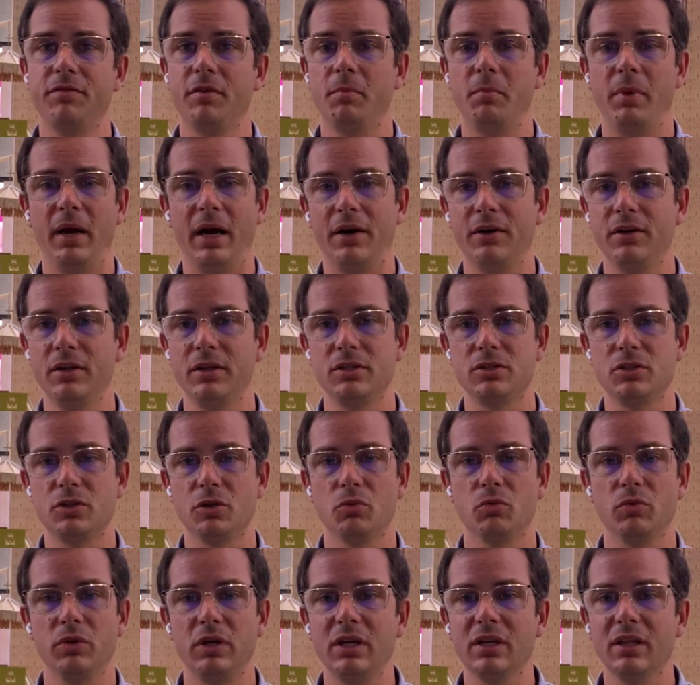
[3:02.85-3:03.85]
about it to
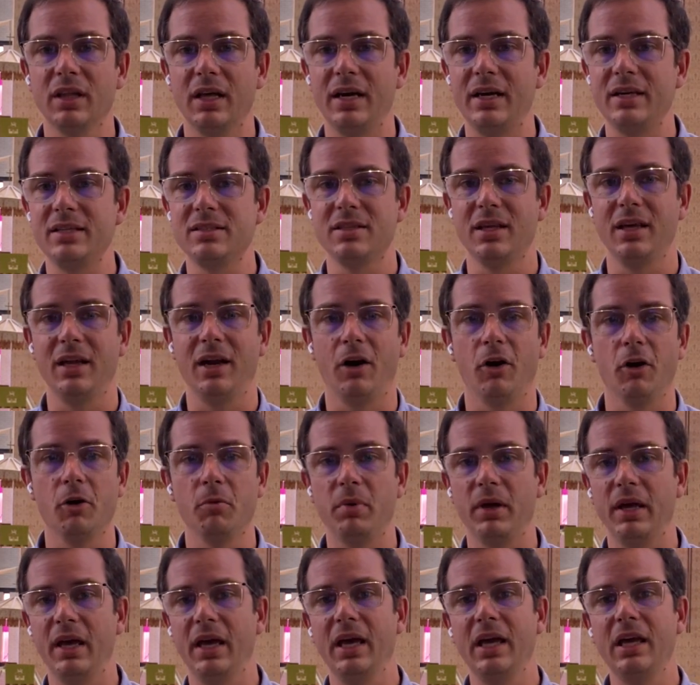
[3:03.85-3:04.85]
realize that our
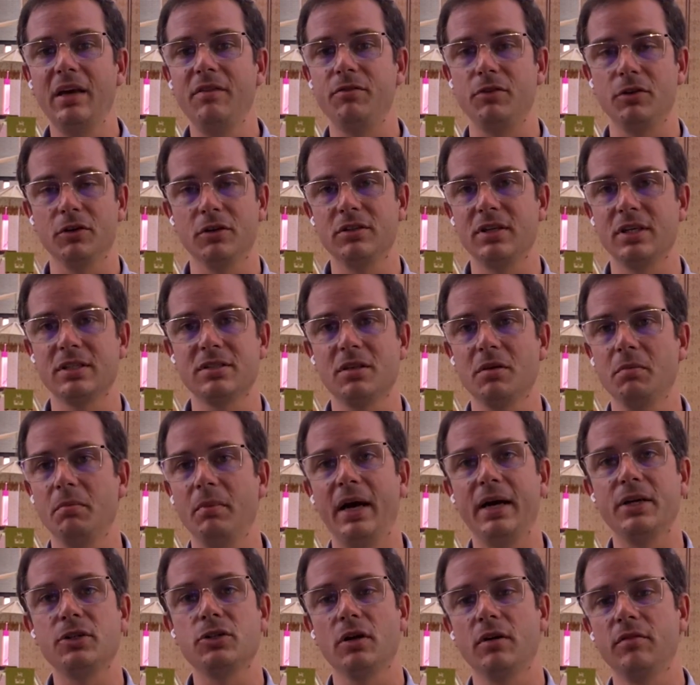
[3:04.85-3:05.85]
behavior doesn't
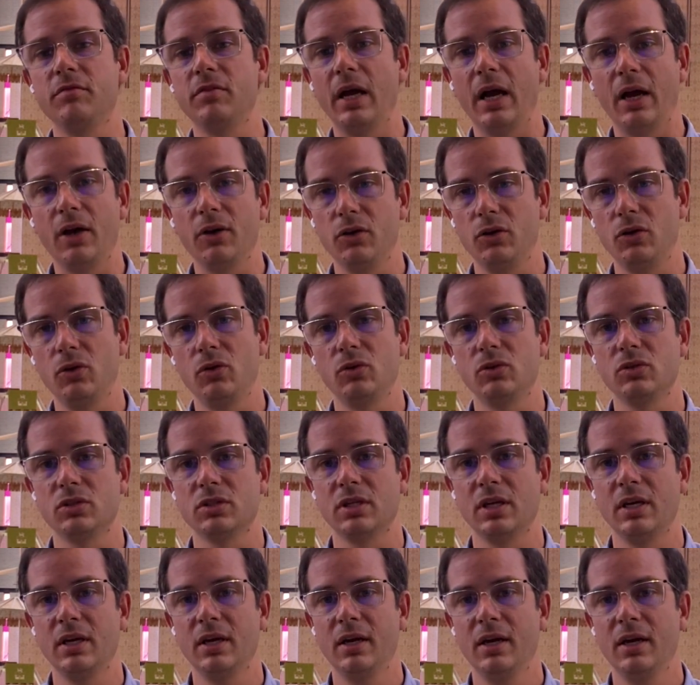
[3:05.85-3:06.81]
match our values,